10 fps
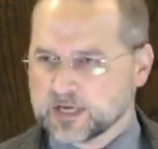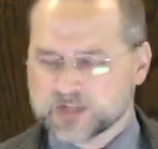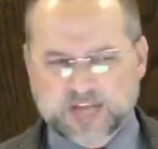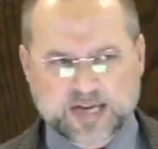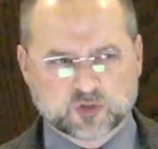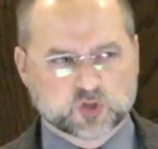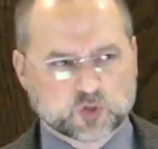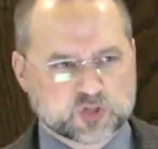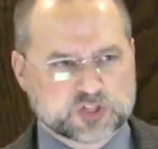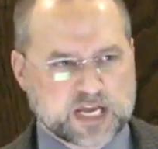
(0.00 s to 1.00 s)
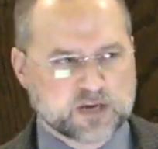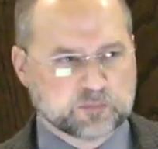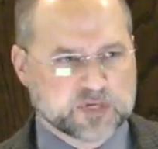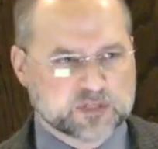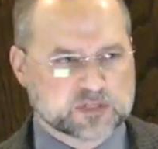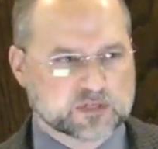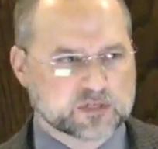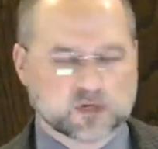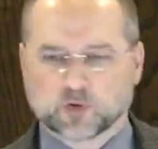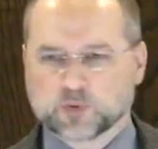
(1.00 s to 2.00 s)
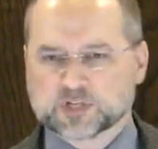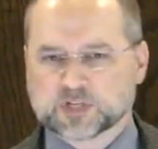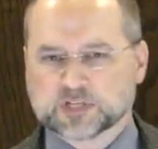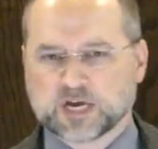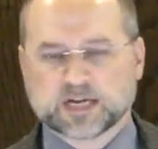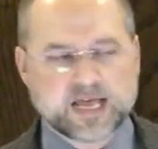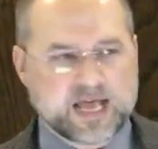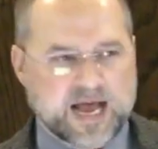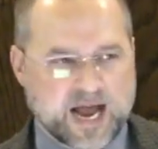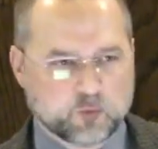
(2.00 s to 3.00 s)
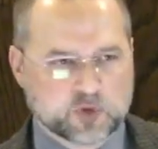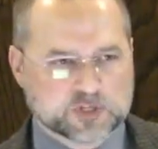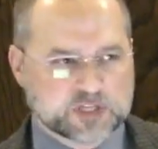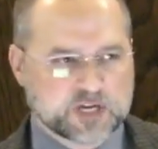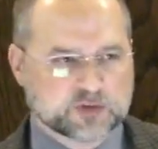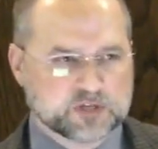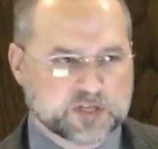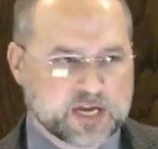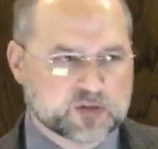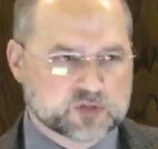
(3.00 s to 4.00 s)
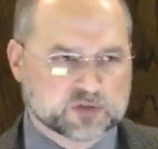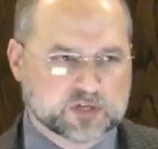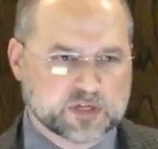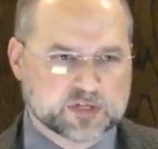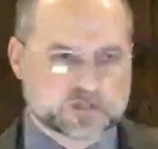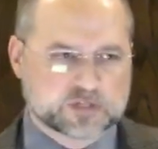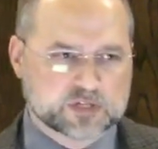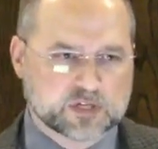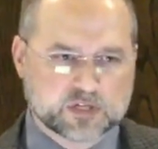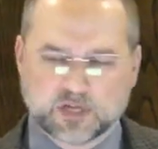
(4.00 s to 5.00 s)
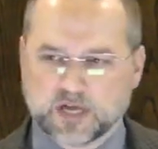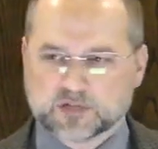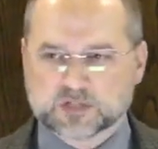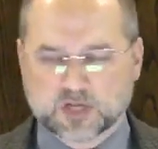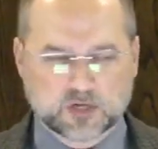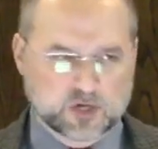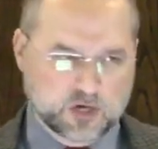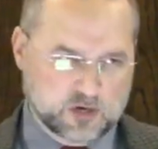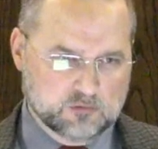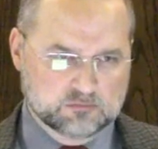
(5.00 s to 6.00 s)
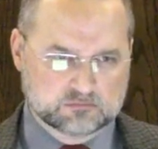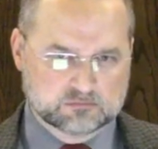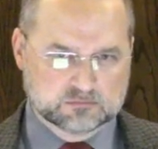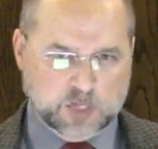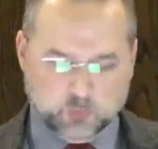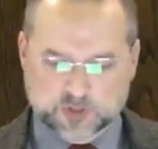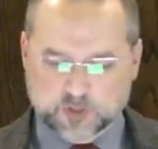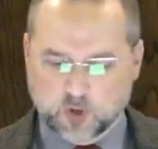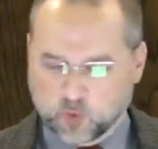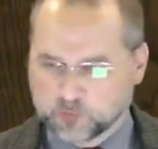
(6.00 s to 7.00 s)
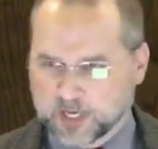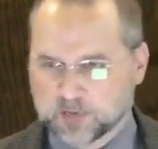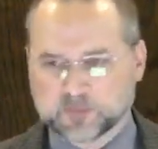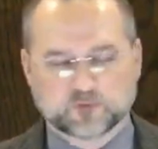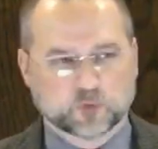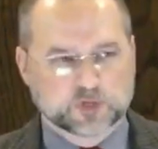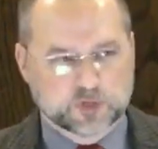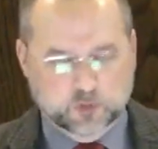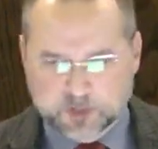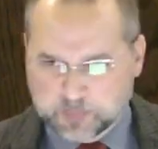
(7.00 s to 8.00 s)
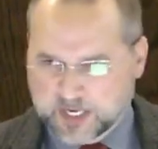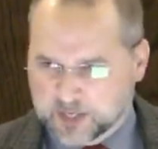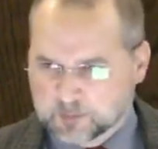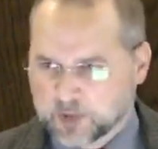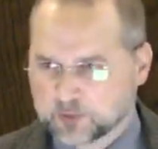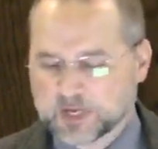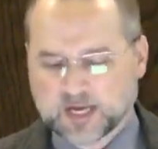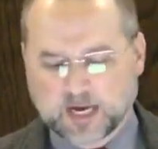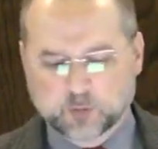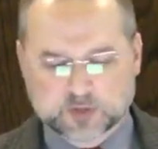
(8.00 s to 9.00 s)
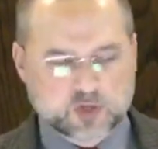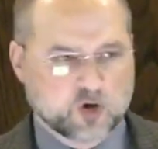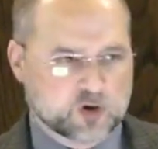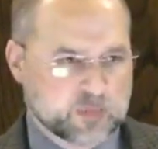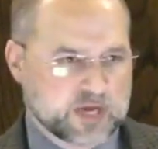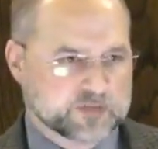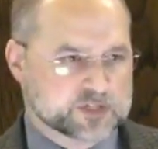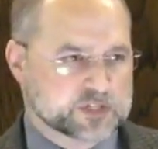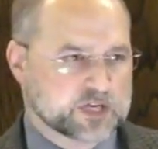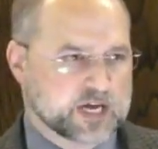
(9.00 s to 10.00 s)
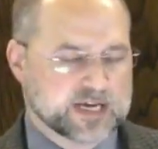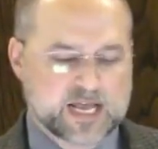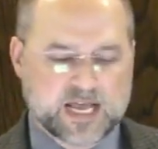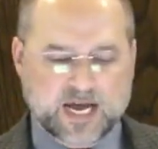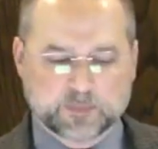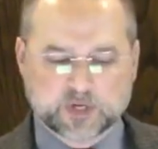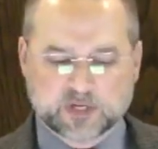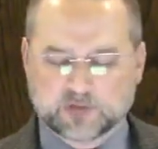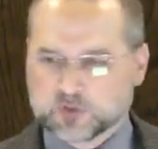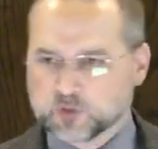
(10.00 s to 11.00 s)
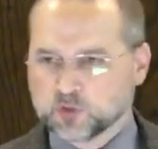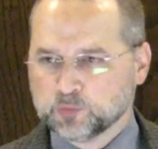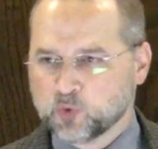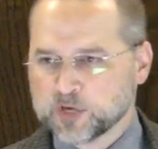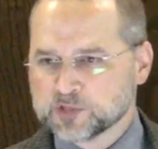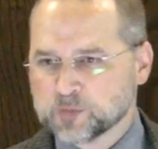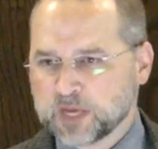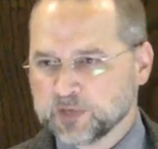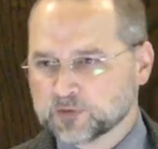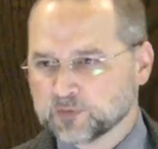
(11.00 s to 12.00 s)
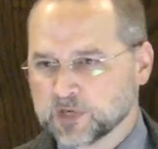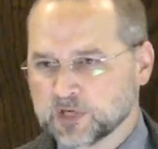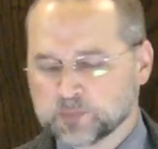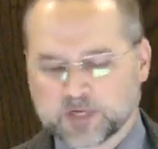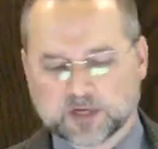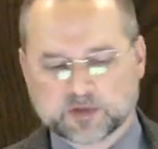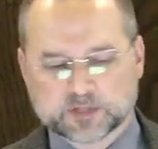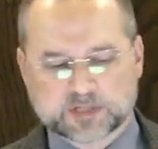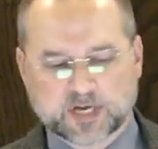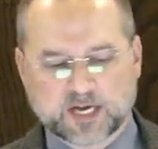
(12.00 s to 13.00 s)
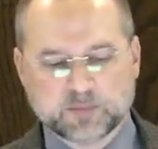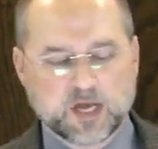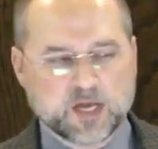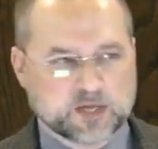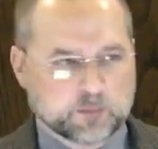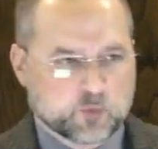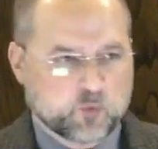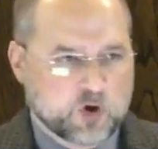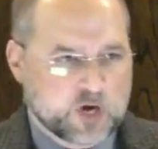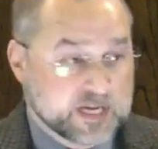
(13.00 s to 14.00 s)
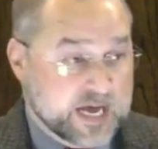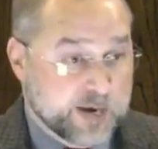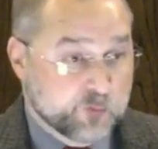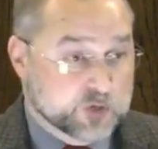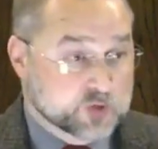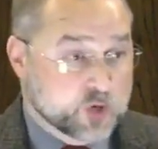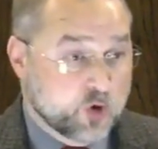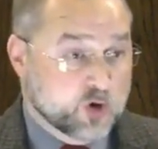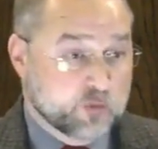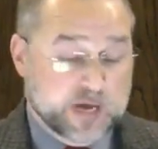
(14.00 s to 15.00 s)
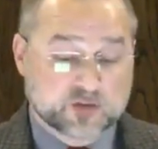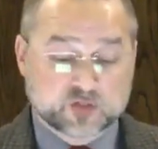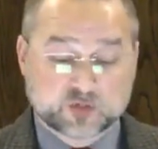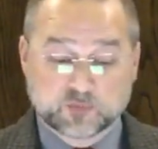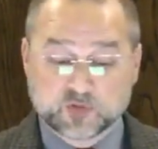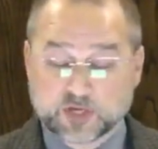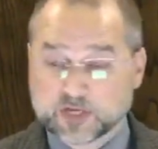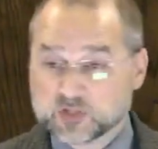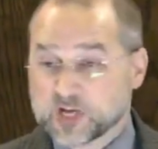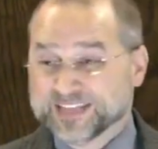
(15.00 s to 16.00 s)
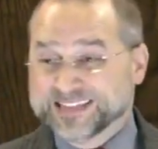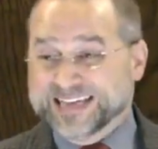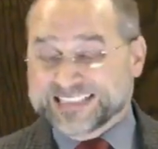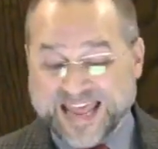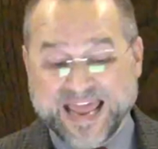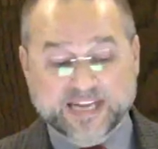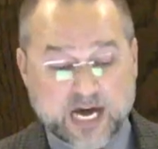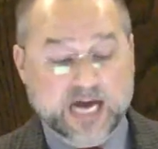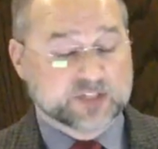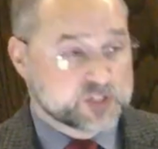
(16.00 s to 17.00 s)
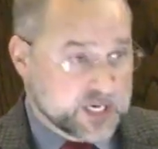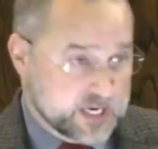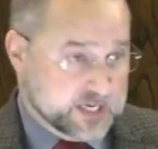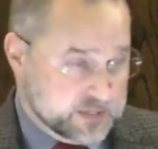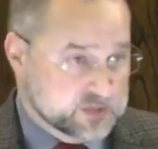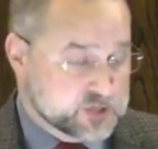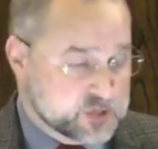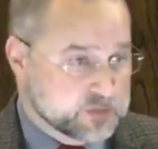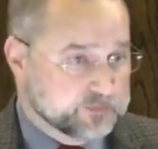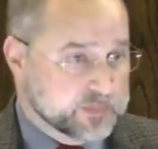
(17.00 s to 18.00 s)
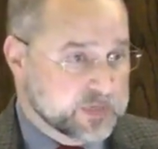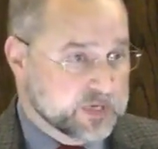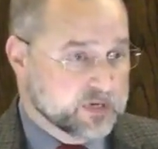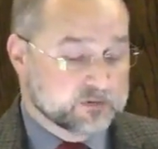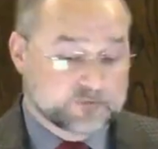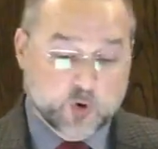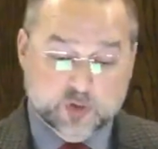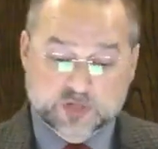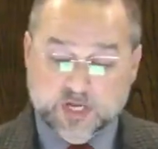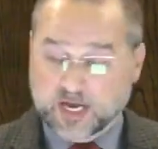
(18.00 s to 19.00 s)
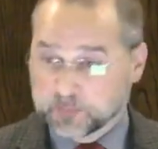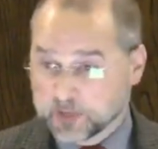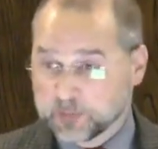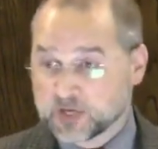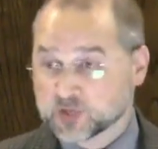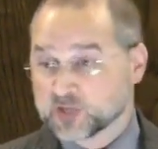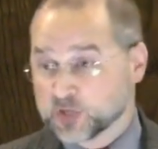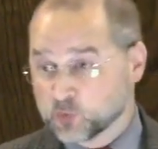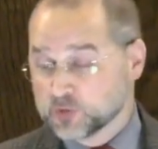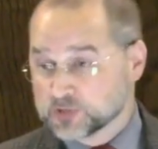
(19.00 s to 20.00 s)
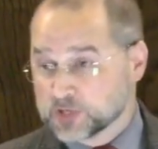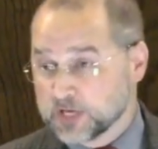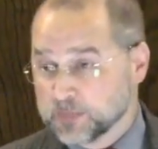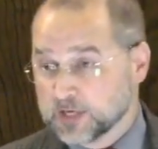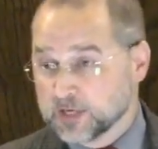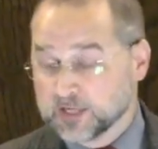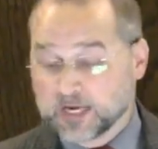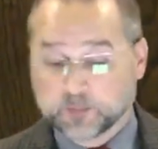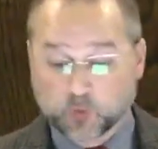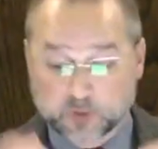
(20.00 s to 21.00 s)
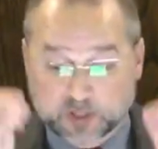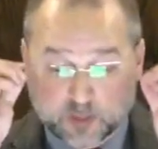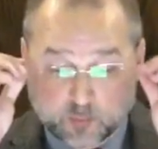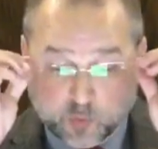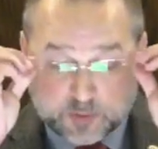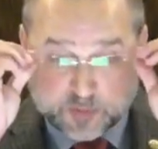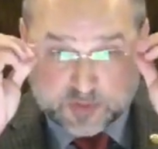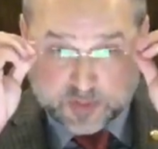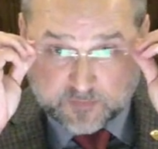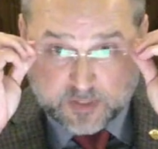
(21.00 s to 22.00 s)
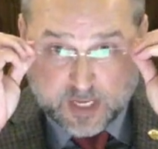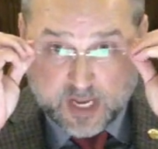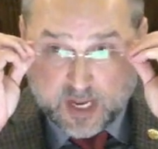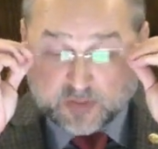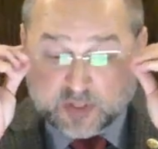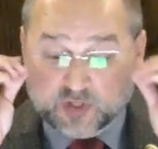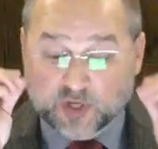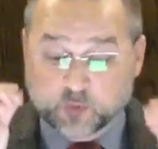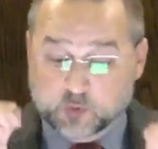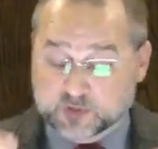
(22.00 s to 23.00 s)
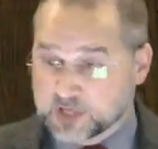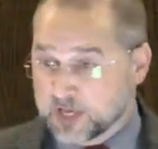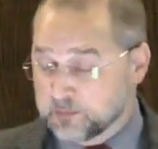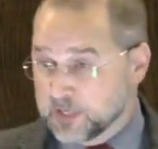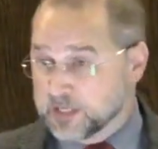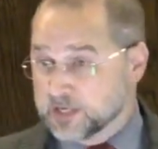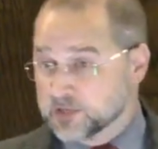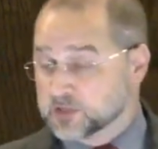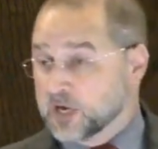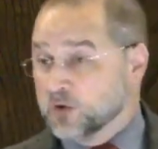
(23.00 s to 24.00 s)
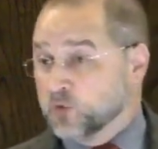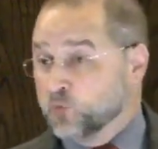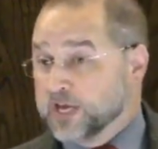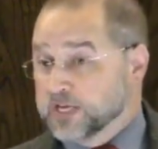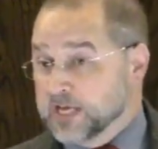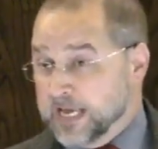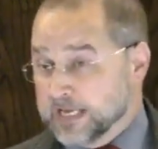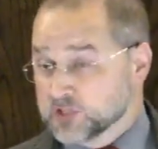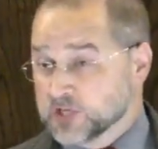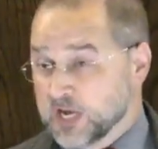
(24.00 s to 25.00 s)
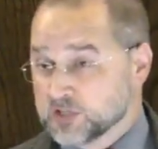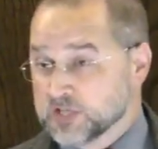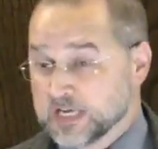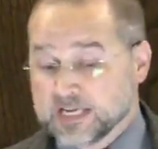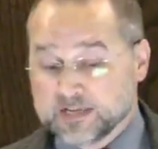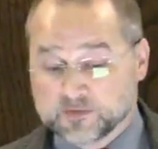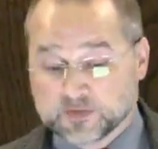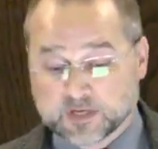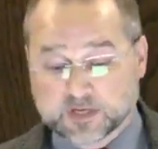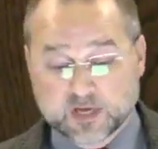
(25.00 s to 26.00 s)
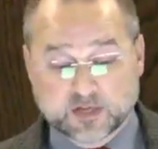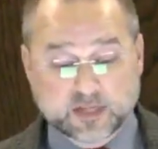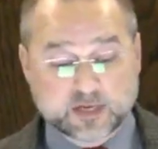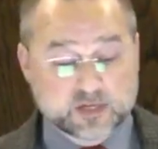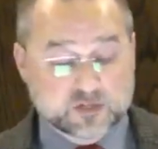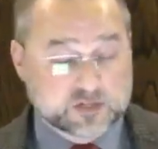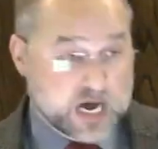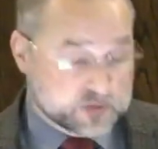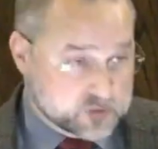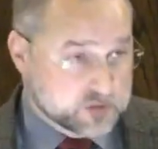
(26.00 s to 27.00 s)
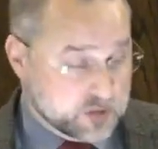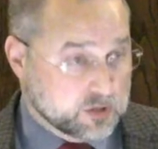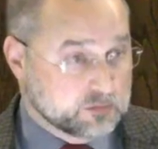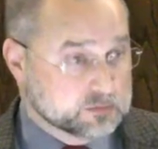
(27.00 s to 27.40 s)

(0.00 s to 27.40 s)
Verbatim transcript: Is that a true statement or is it not? I want to tell you the answer is yes and no. I want you to hold that before you go into panic mode. I want to talk about this tonight. I'm going to give you two points, maybe three, depending on the time. Number one, I want to talk about some things that cannot change. First, I'm going to make a general statement and then I'm going to get more specific. The general statement is we can't change anything that is doctrinal.